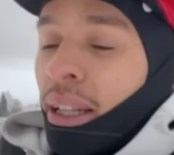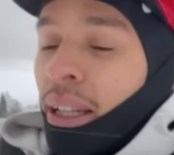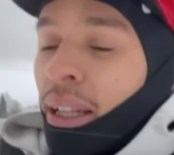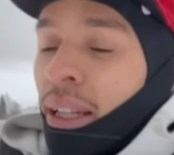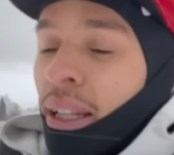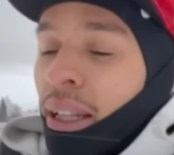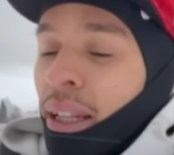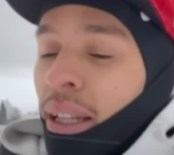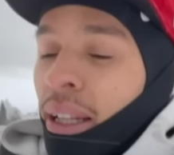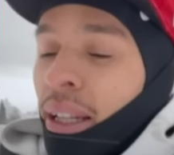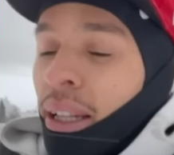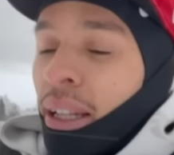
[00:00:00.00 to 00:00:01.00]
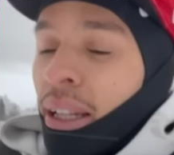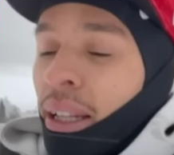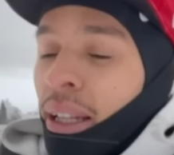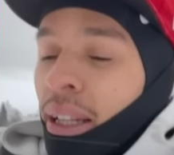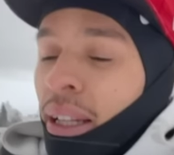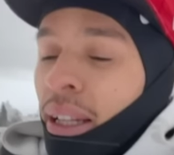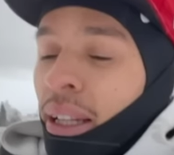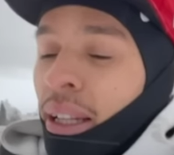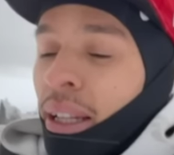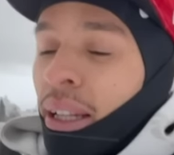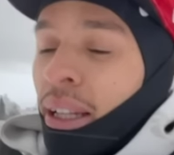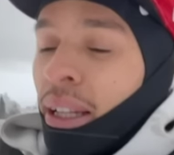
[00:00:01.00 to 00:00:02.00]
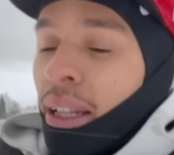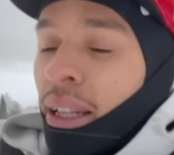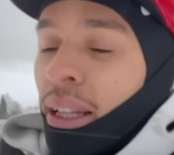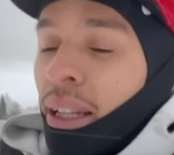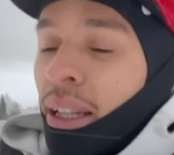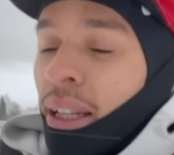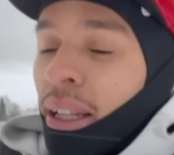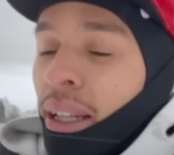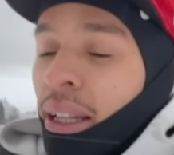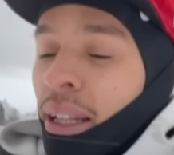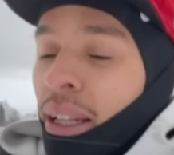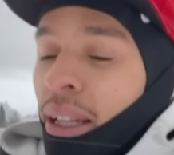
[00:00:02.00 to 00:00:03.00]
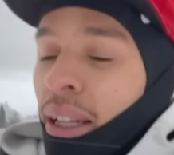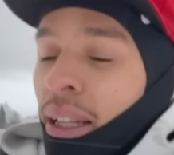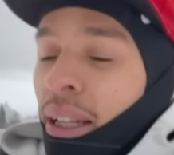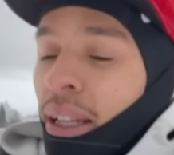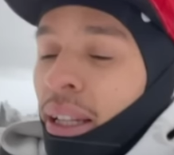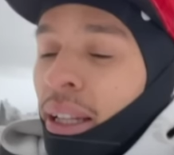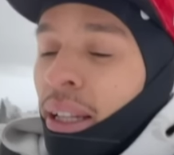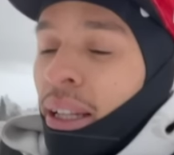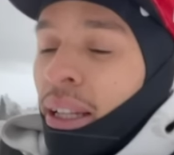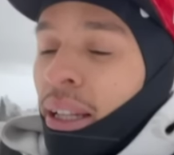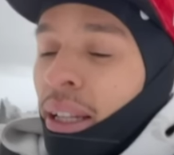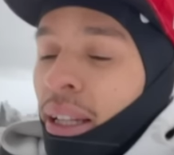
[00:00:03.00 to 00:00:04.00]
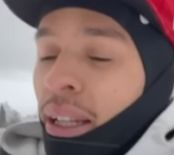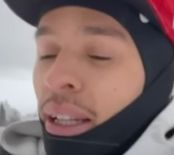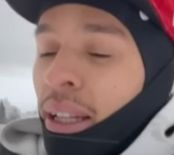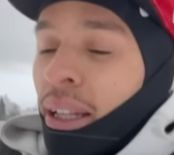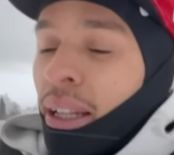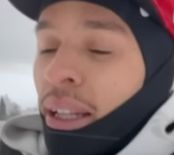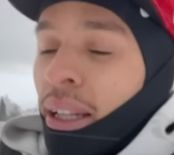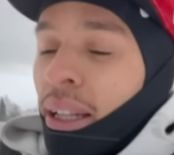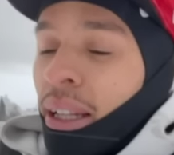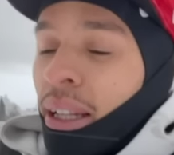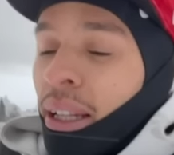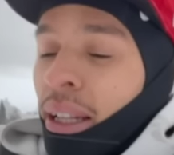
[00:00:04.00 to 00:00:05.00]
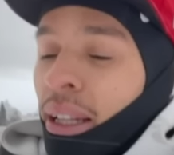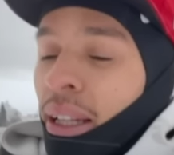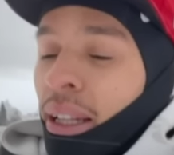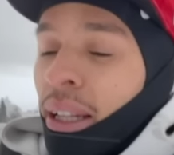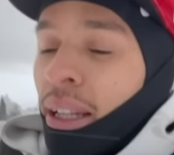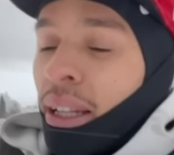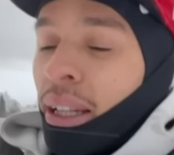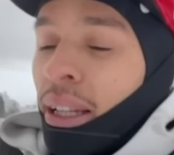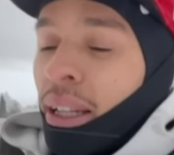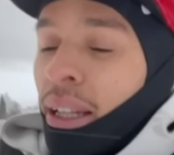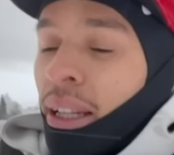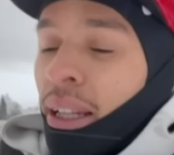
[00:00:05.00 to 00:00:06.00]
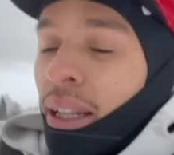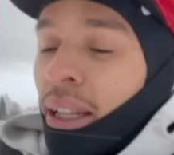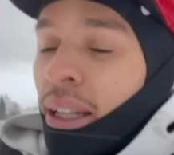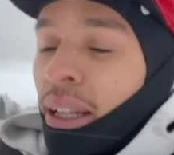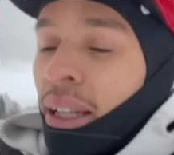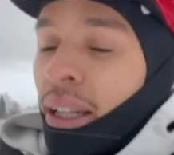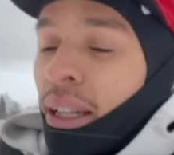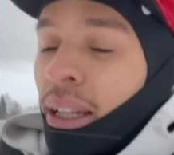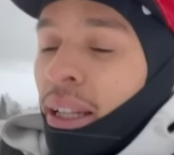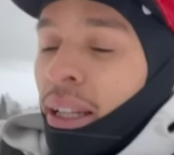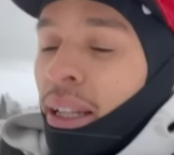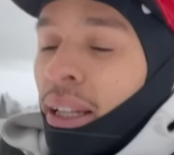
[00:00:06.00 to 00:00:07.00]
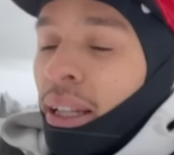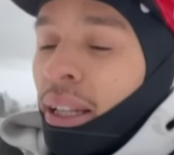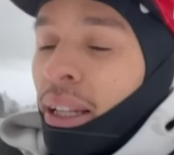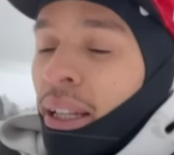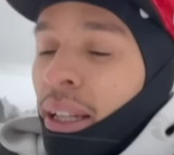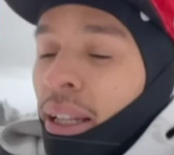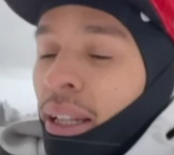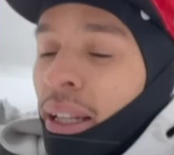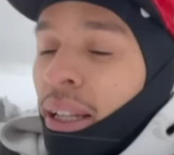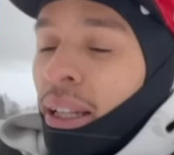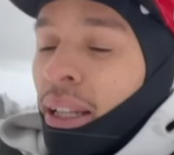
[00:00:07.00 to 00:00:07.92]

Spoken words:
(silent)